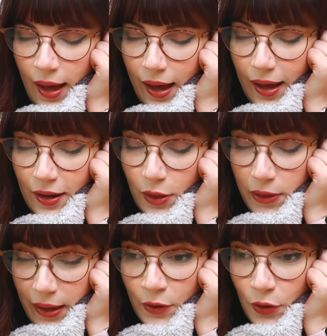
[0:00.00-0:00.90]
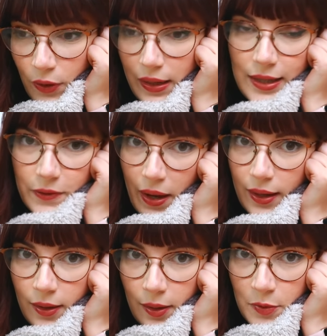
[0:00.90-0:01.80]
and thank God his
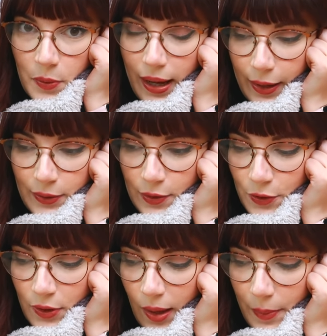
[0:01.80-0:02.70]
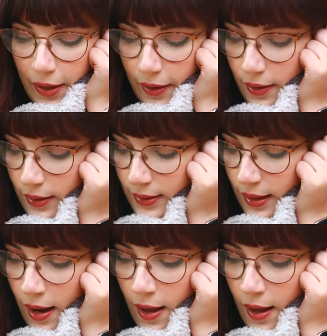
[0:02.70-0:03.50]
vet can come into our house and do that, because